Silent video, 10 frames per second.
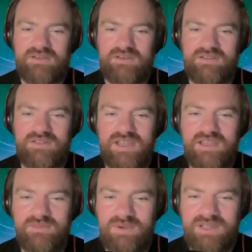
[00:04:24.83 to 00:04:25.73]
on the day of
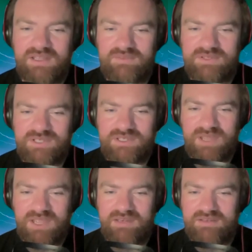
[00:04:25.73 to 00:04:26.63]
the wedding, which he
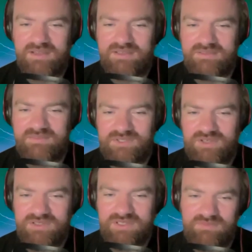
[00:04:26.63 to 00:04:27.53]
made custom
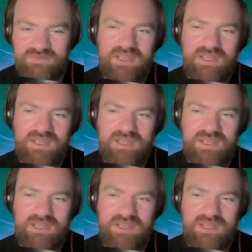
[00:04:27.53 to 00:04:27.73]
jerseys with